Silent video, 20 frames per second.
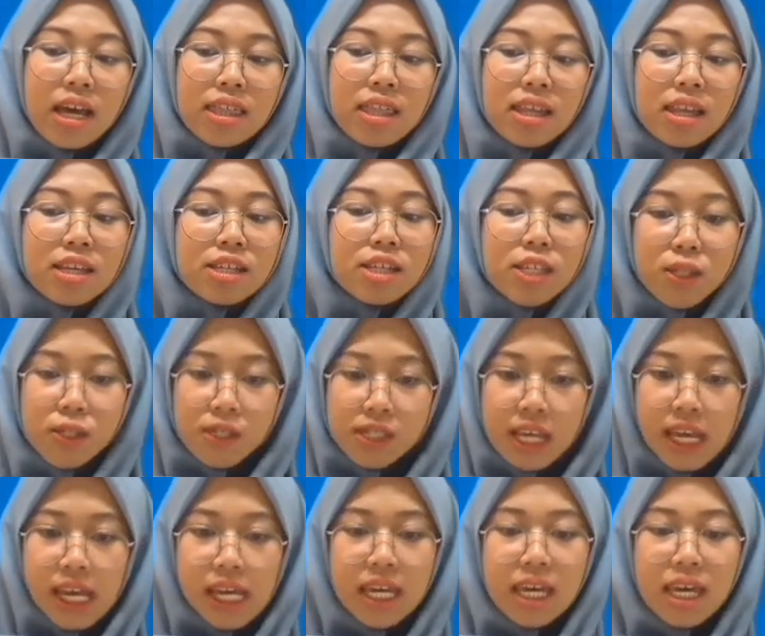That is to
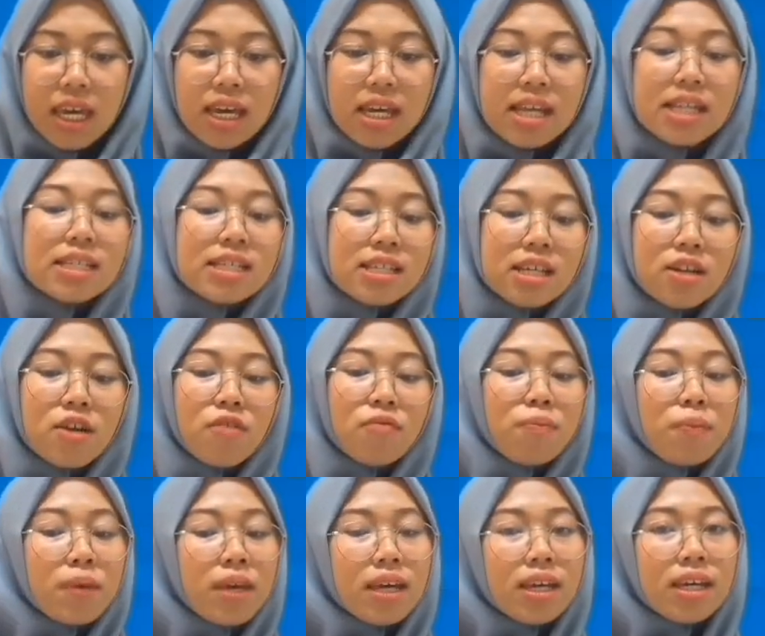say, instead
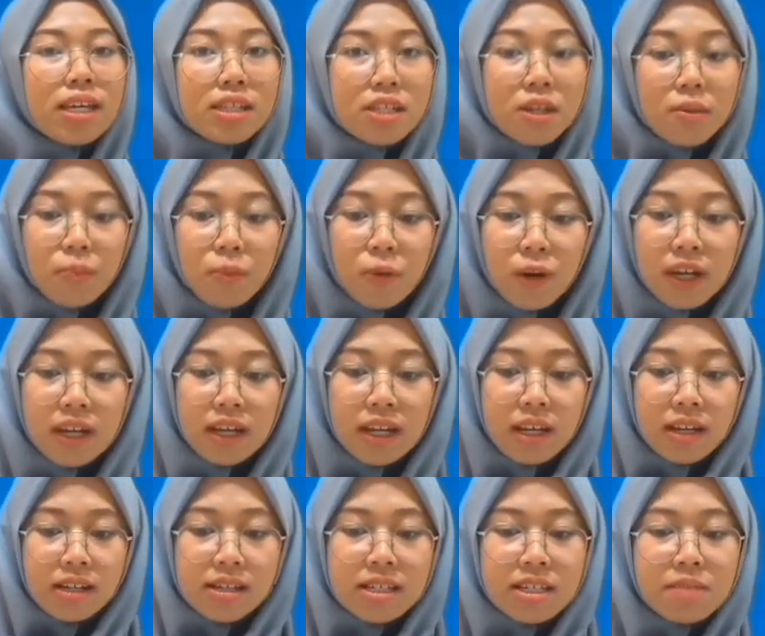of being
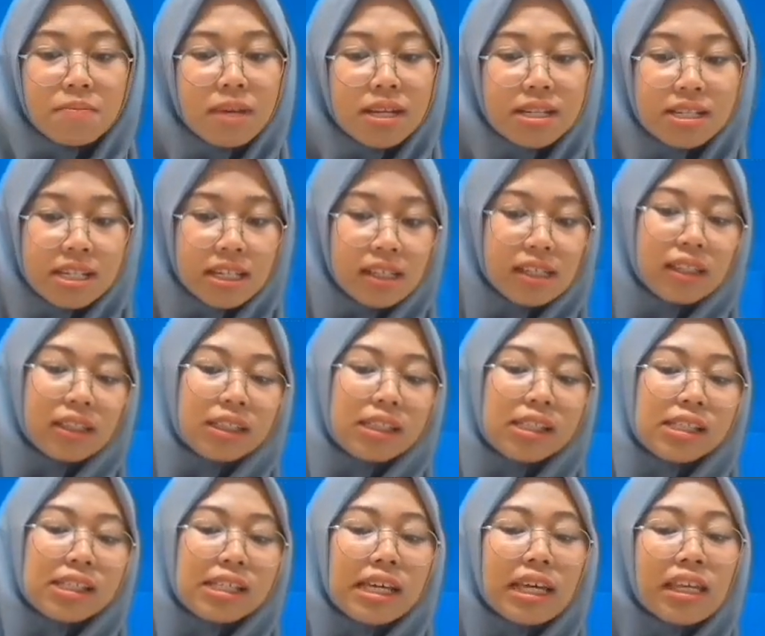interpreted
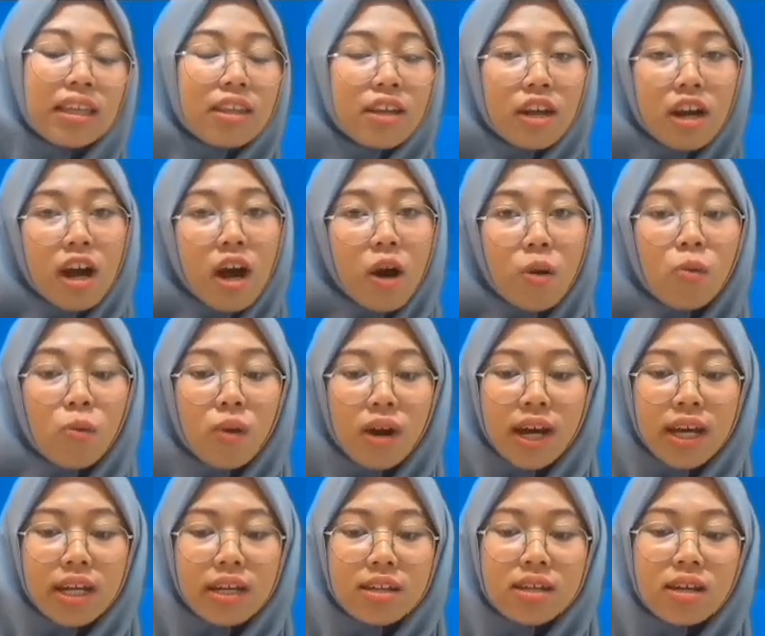semantically in their own
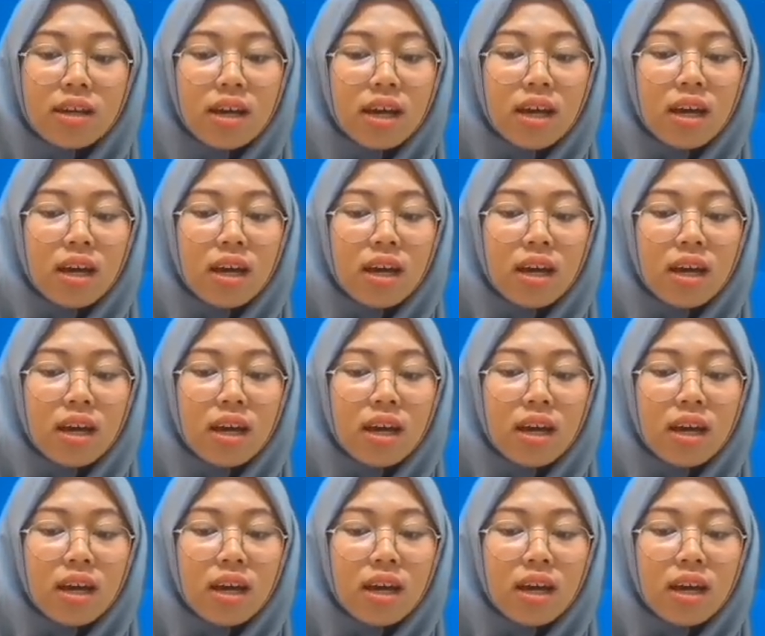right,